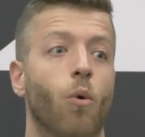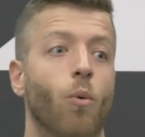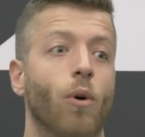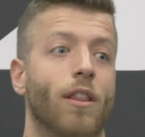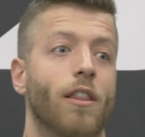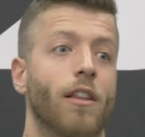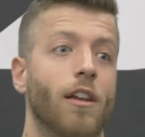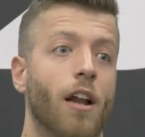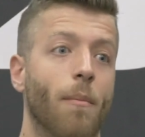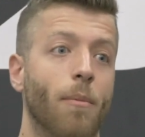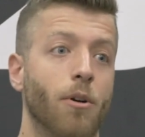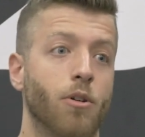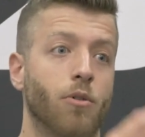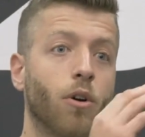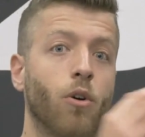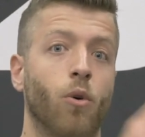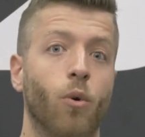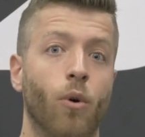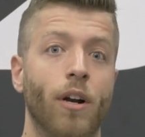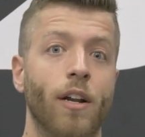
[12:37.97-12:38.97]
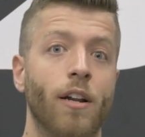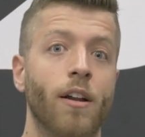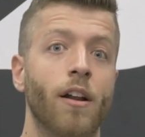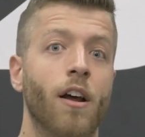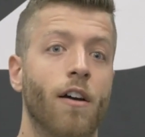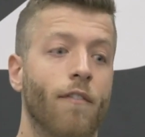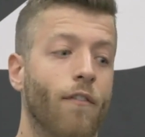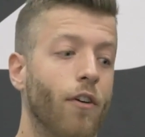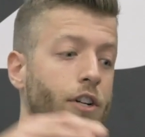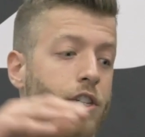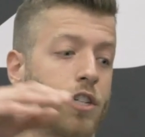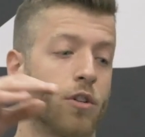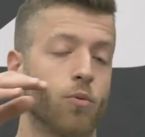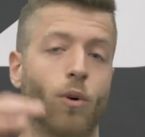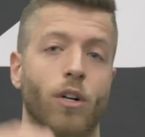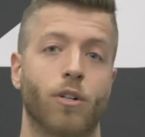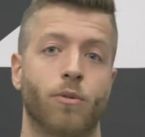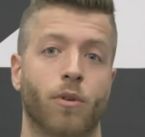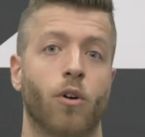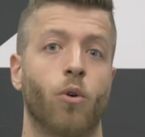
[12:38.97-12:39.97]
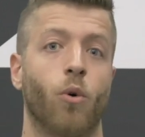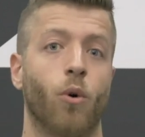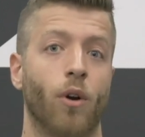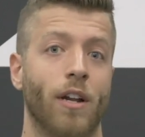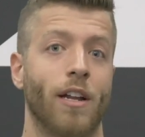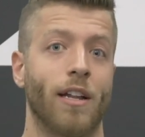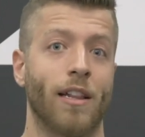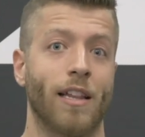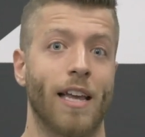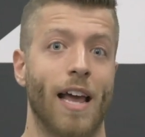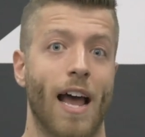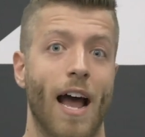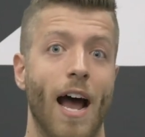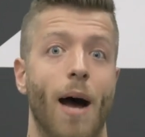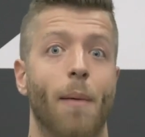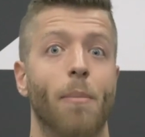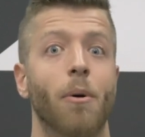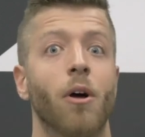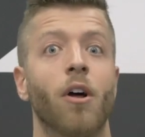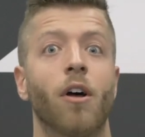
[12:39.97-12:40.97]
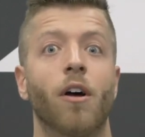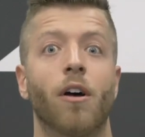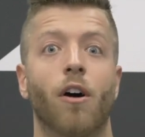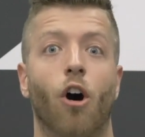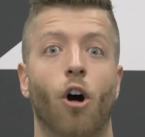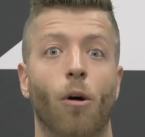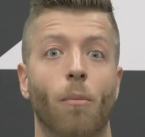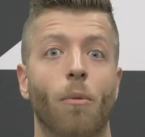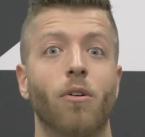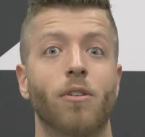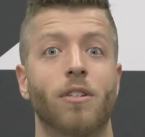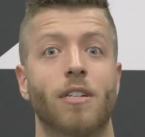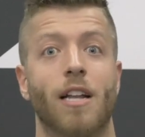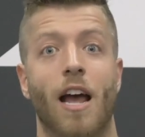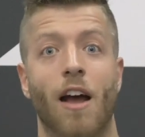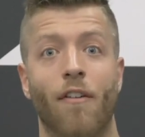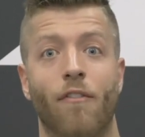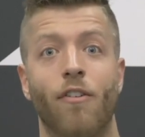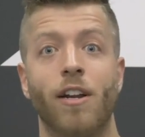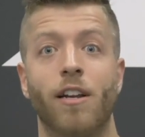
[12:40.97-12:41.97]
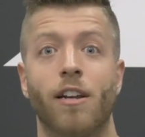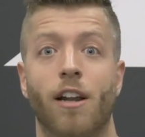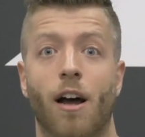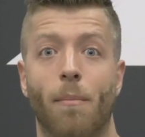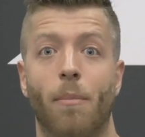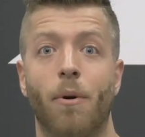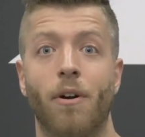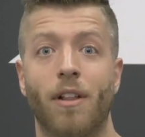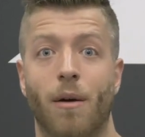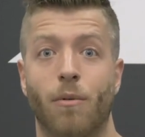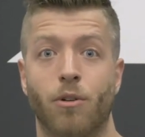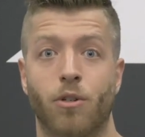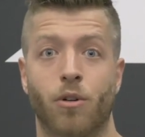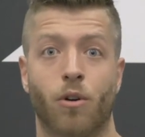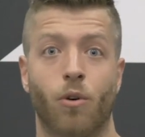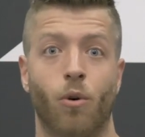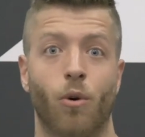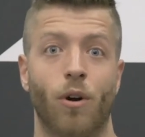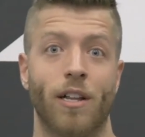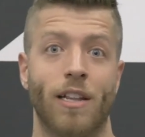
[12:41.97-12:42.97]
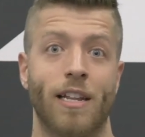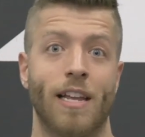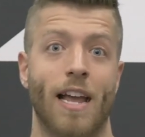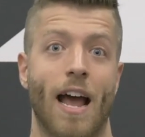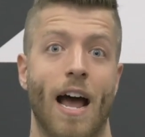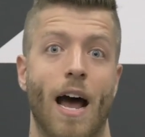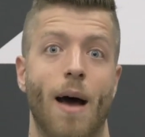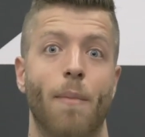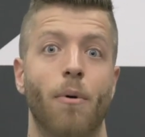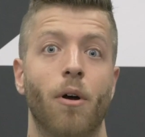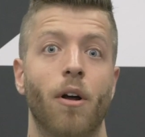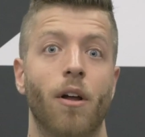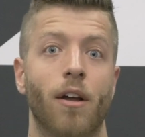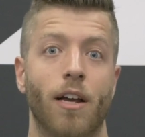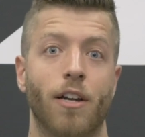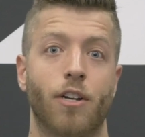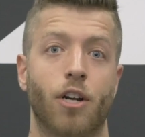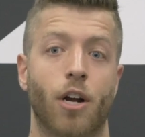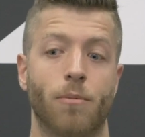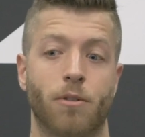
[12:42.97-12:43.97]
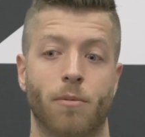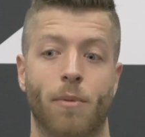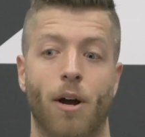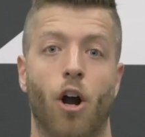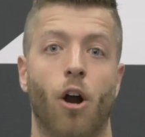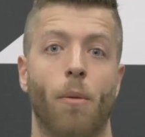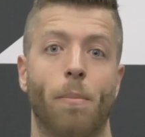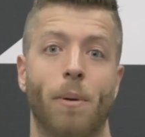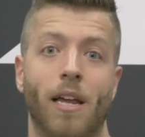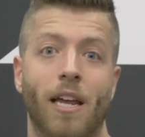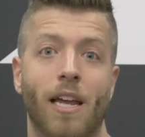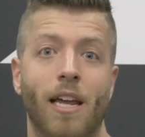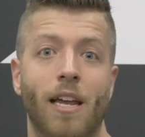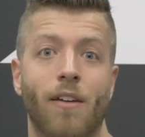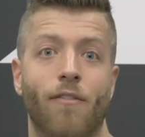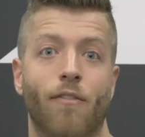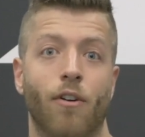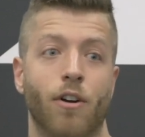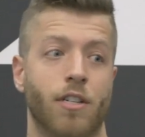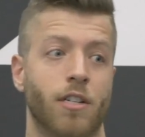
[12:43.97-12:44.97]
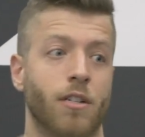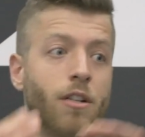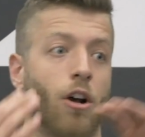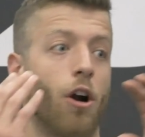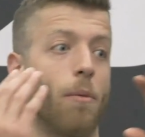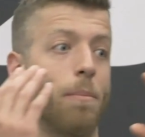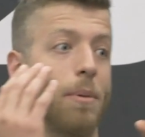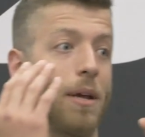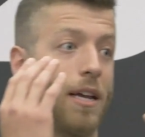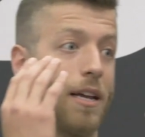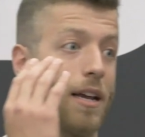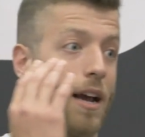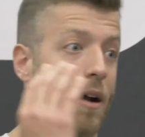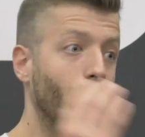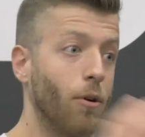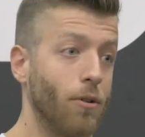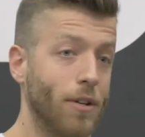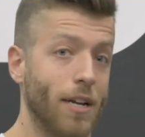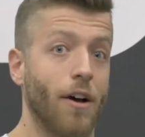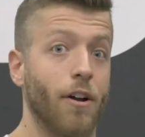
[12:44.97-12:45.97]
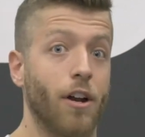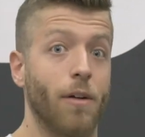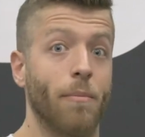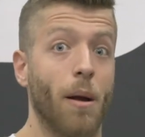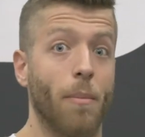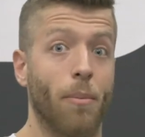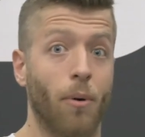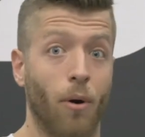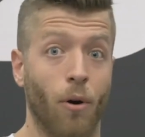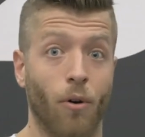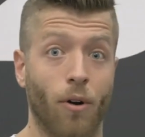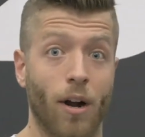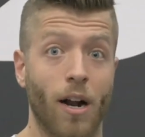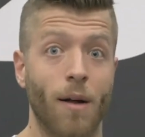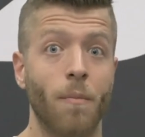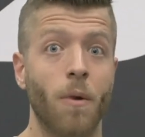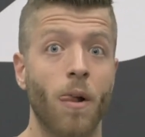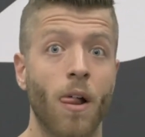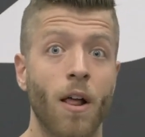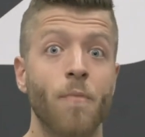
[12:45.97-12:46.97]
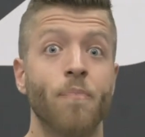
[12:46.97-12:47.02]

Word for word: with the numbers recorded versus what's recorded in the app. Almost every number that was recorded in the app in terms of my RPE versus the RPE I wrote down in my program